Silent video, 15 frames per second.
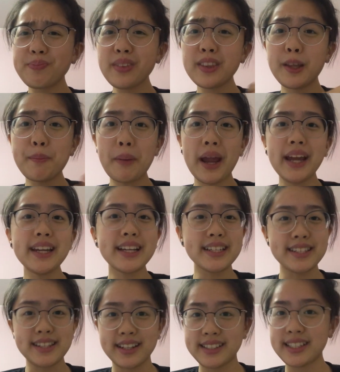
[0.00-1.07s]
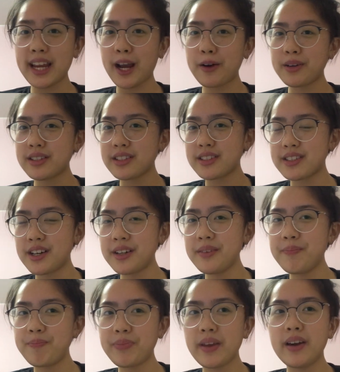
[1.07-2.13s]
the painting does count as a stun.
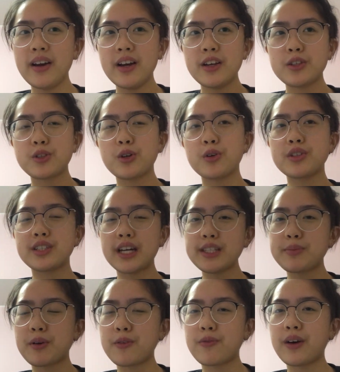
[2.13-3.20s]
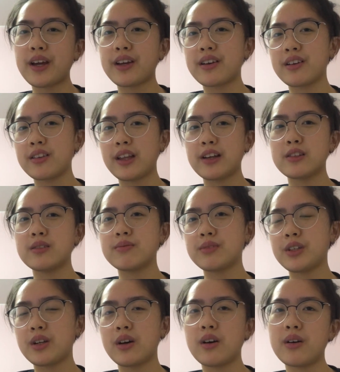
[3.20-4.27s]
So Desperate Fight could, like,
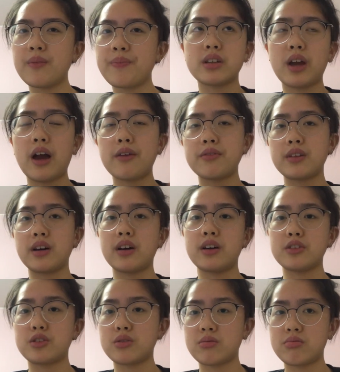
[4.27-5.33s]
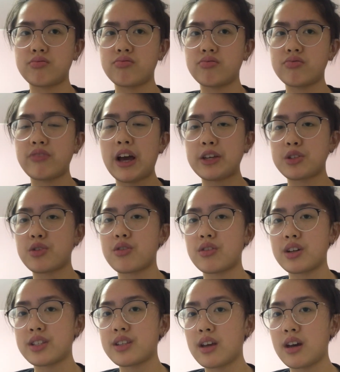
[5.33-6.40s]
you know, you have like a faster
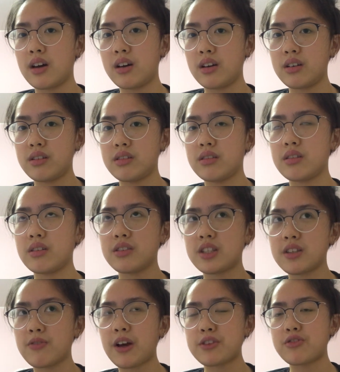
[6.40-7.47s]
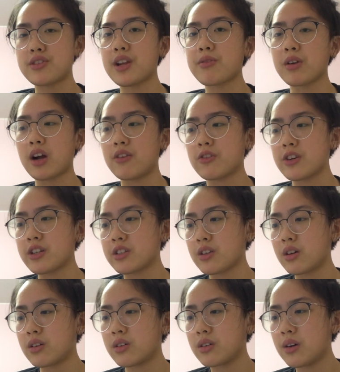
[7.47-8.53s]
stun recovery.
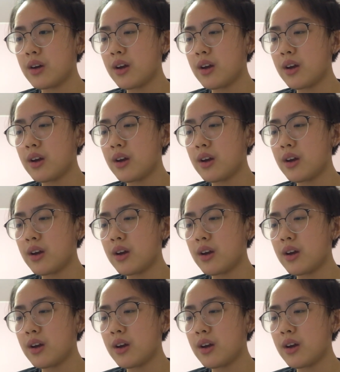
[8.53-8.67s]
So